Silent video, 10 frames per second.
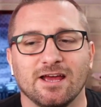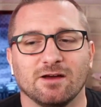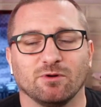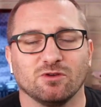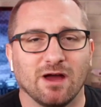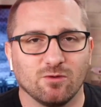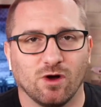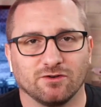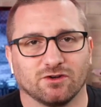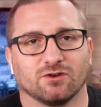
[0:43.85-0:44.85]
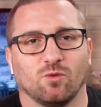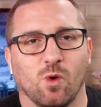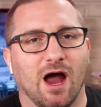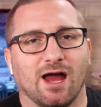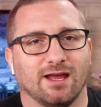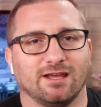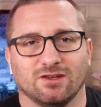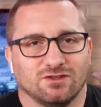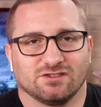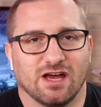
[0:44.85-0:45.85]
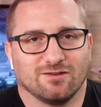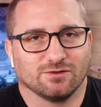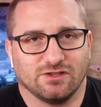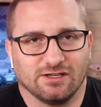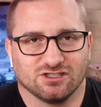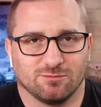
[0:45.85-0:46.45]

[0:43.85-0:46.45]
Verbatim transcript: But you might wonder why in this conversation